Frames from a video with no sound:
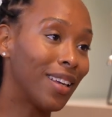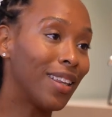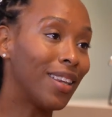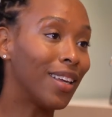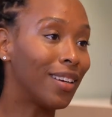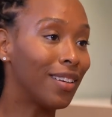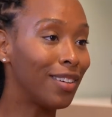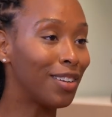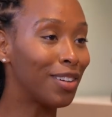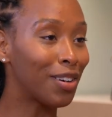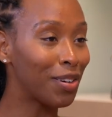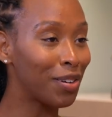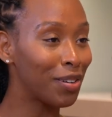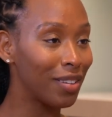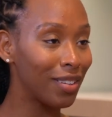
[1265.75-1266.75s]
and then, you
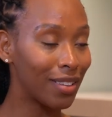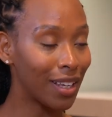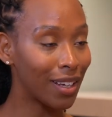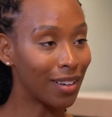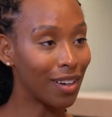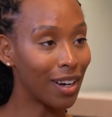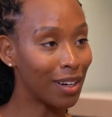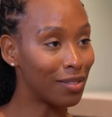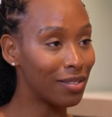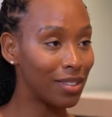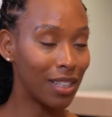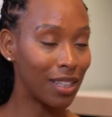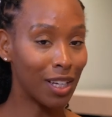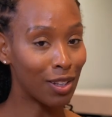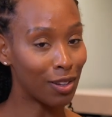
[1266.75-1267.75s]
know, they can kind of
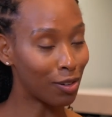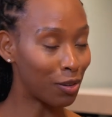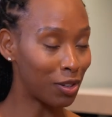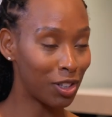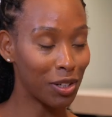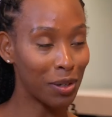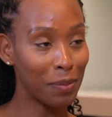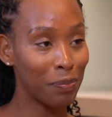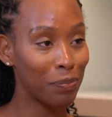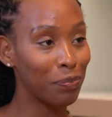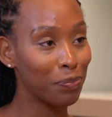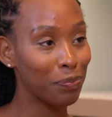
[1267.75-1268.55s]
steer their own ship.